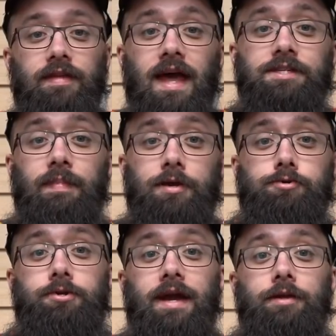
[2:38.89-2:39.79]
The next
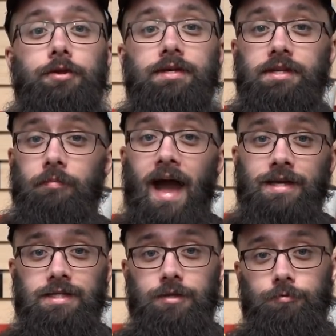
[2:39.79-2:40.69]
major change is the
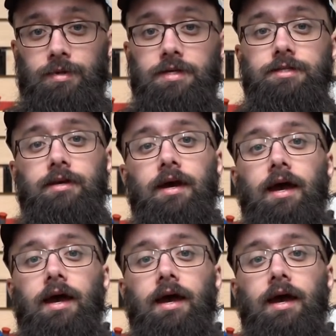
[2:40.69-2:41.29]
magazine release.